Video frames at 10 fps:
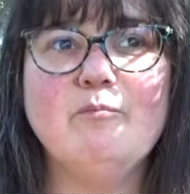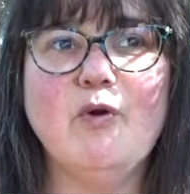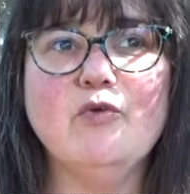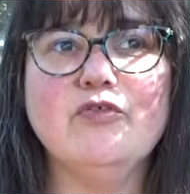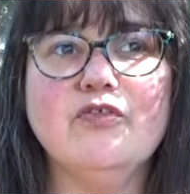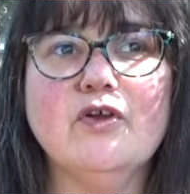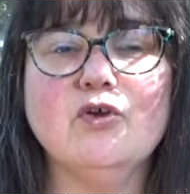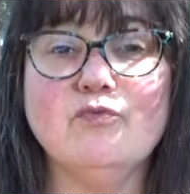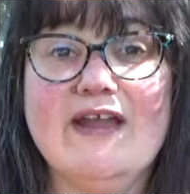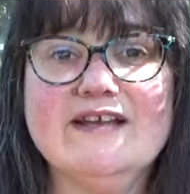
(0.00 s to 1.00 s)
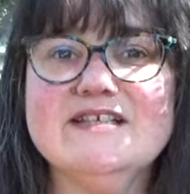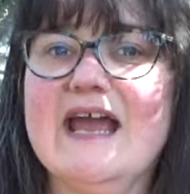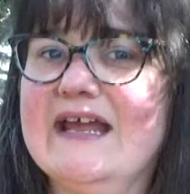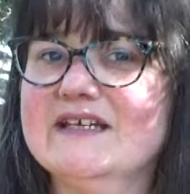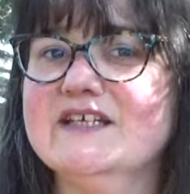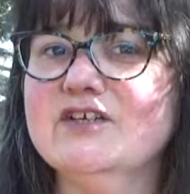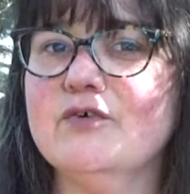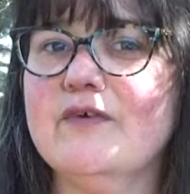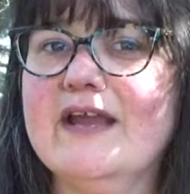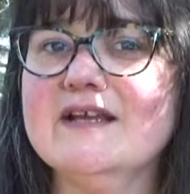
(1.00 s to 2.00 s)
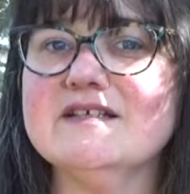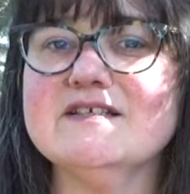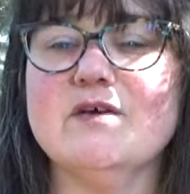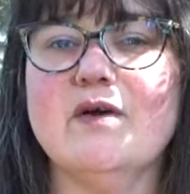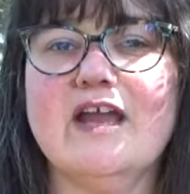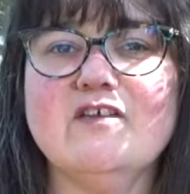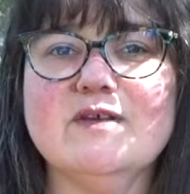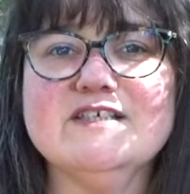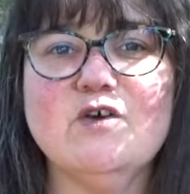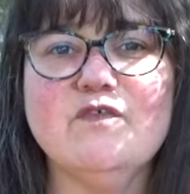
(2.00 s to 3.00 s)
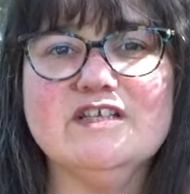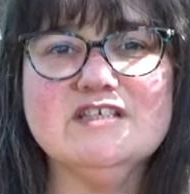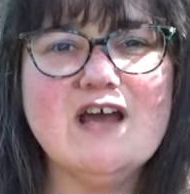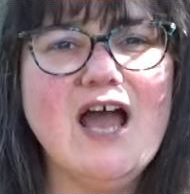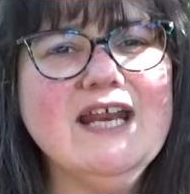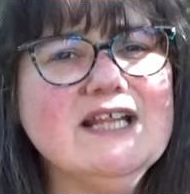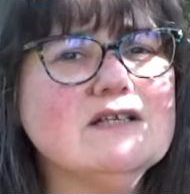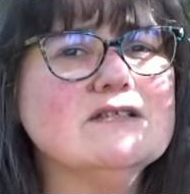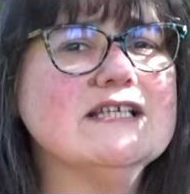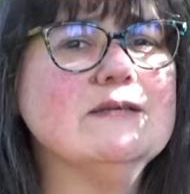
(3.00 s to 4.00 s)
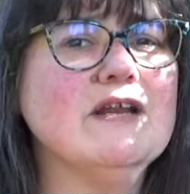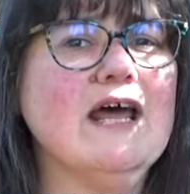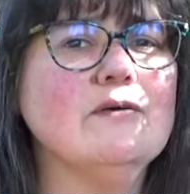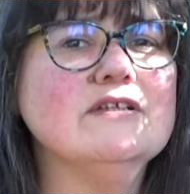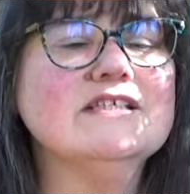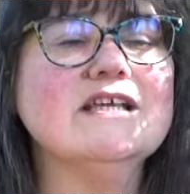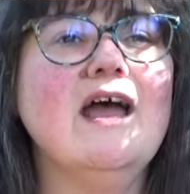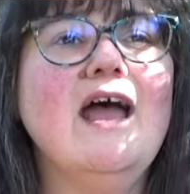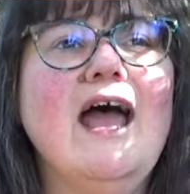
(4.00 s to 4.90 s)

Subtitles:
both correct and incorrect, so I gave myself a tiny little seam allowance,